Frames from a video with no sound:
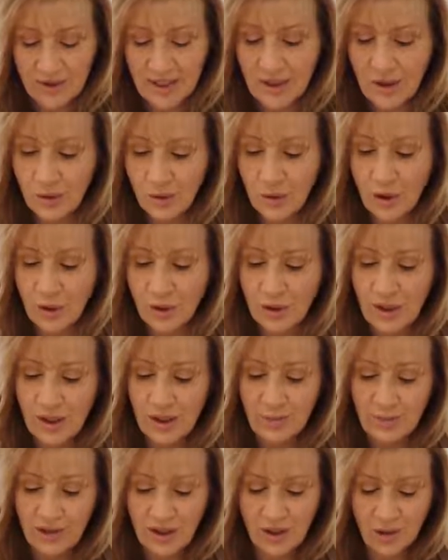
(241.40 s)
still not
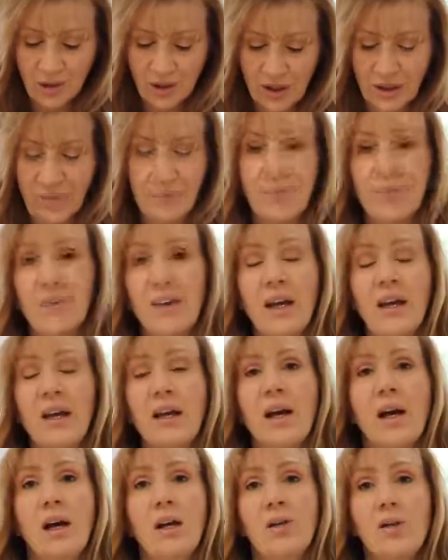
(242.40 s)
really big on it.
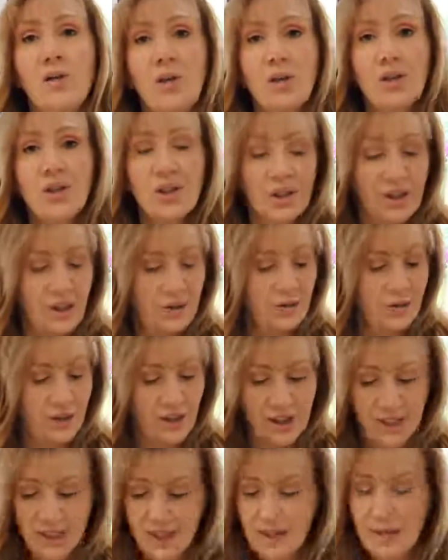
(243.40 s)
Usually for
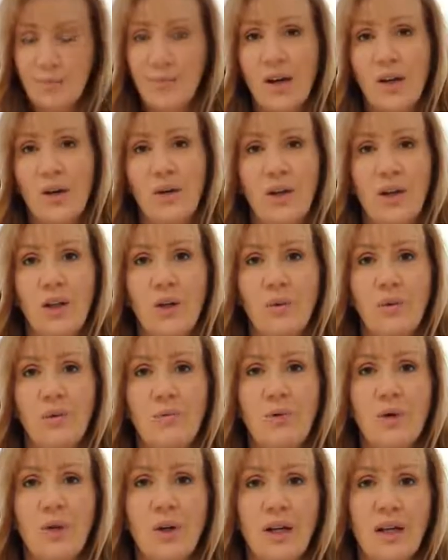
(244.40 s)
this amount you
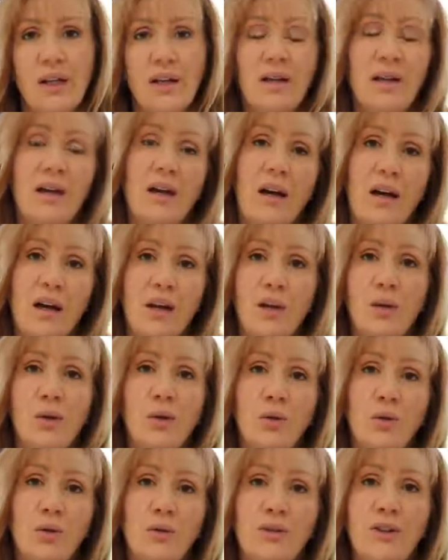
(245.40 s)
would put in a
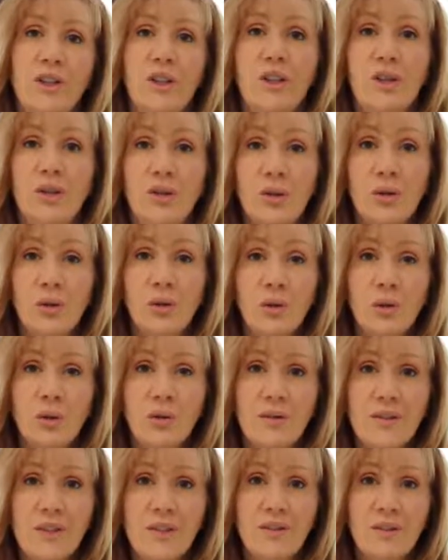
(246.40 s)
clove to 2
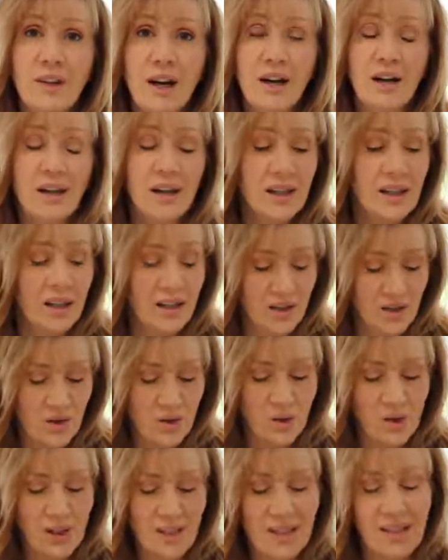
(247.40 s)
cloves of garlic.
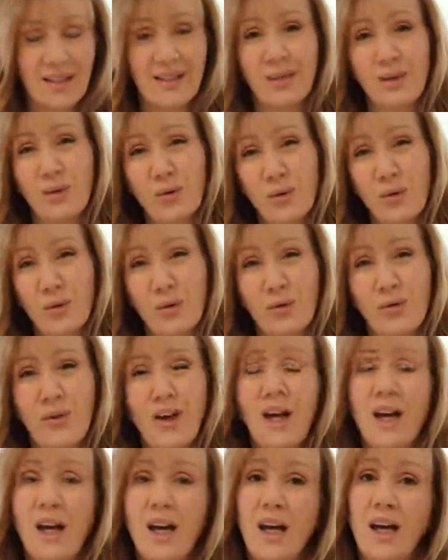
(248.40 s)
So this is a clove,
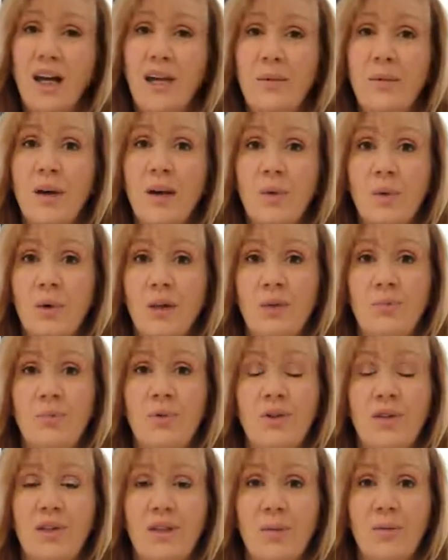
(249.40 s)
and you might want to
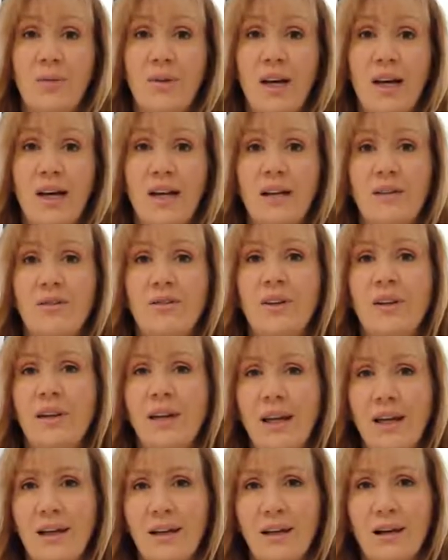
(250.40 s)
put double that in if you
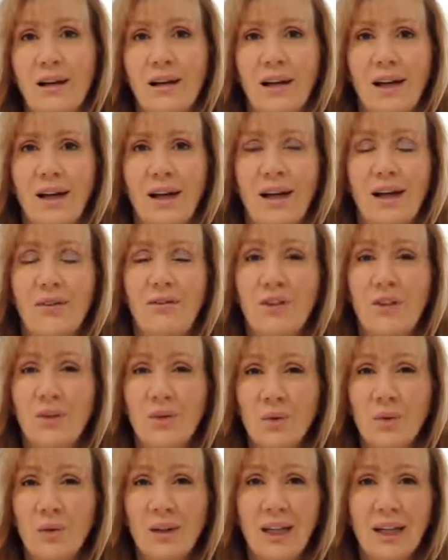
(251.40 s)
like garlic. If you
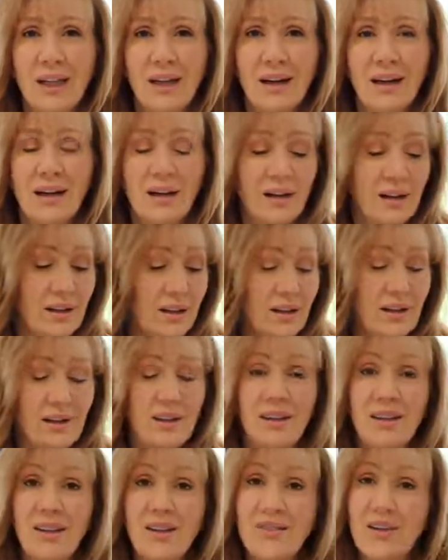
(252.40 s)
don't like garlic, you
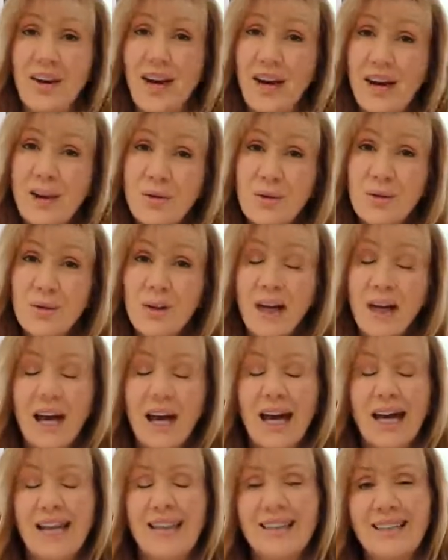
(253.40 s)
can leave it out.
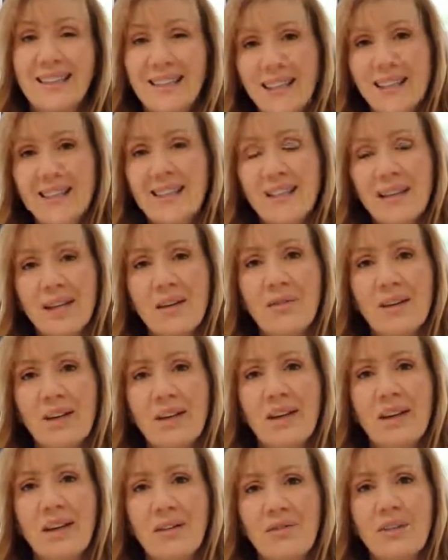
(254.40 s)
It does give a
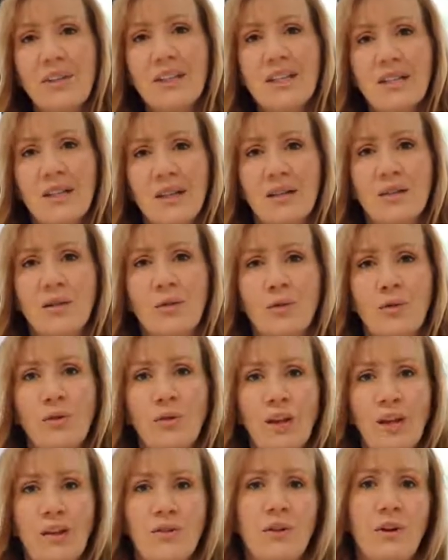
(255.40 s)
lovely subtle
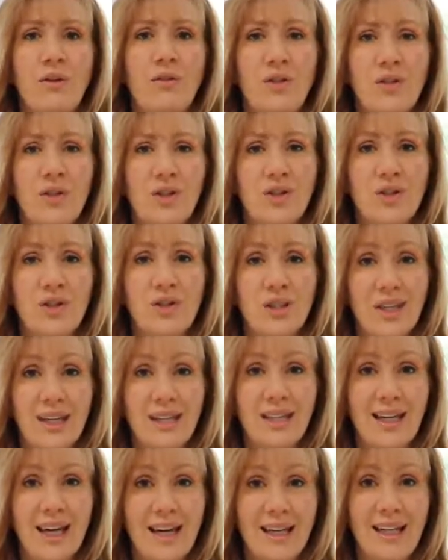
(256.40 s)
flavour if you just use
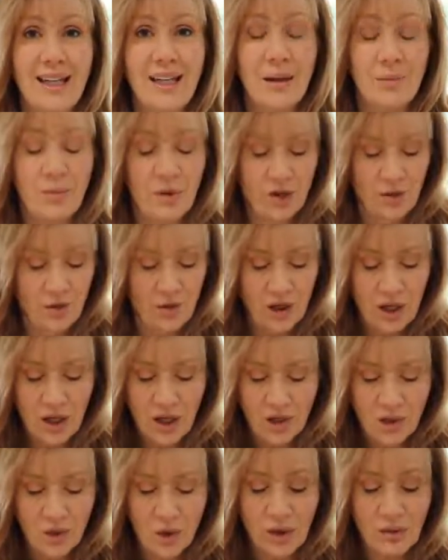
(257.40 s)
a tiny amount.
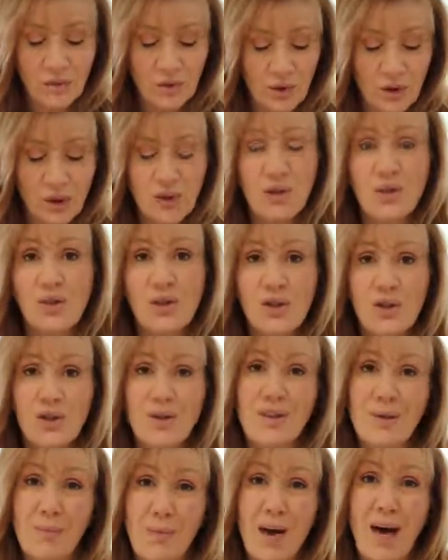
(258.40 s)
So all I'm going to do is
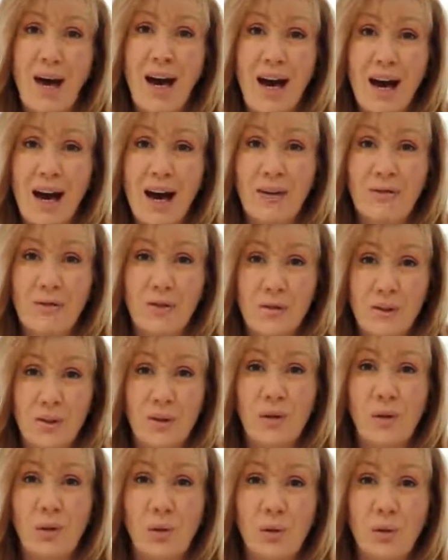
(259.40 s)
use about half of a
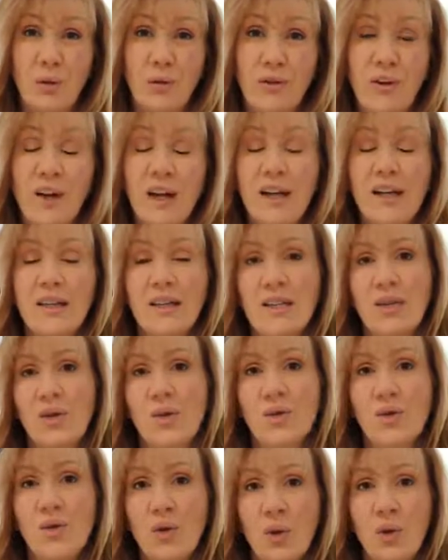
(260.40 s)
clove, so
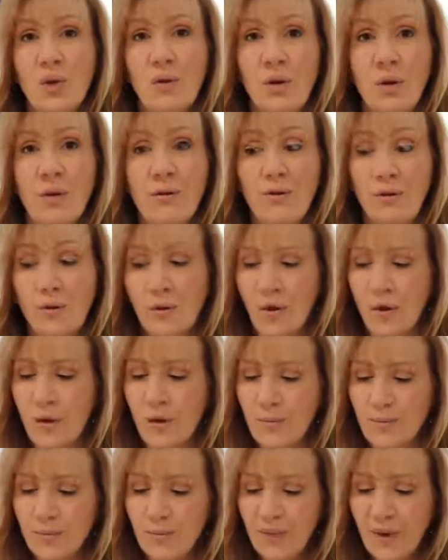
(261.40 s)
not an awful
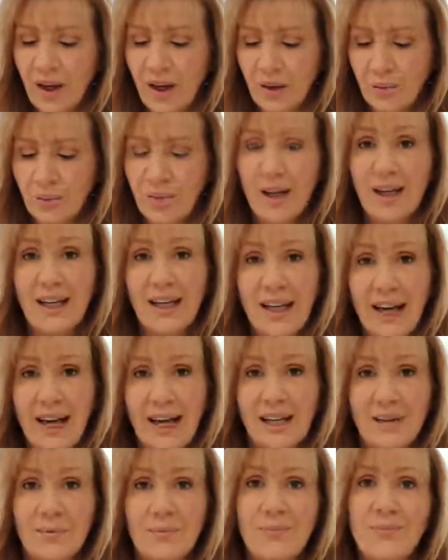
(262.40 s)
lot. But
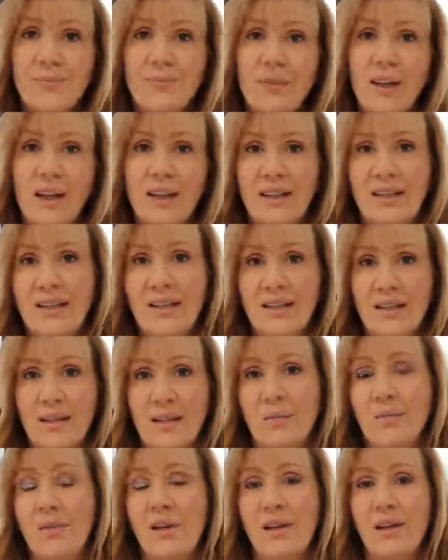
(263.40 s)
again, this is
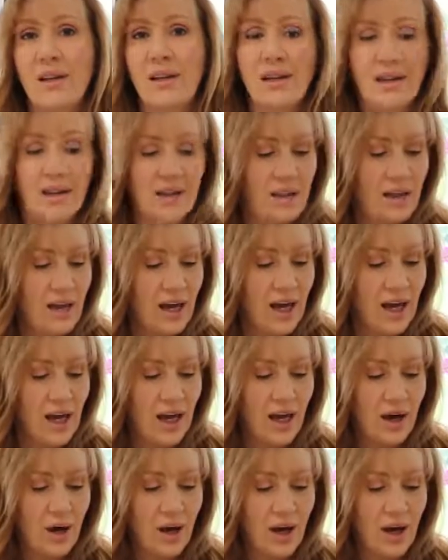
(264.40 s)
something that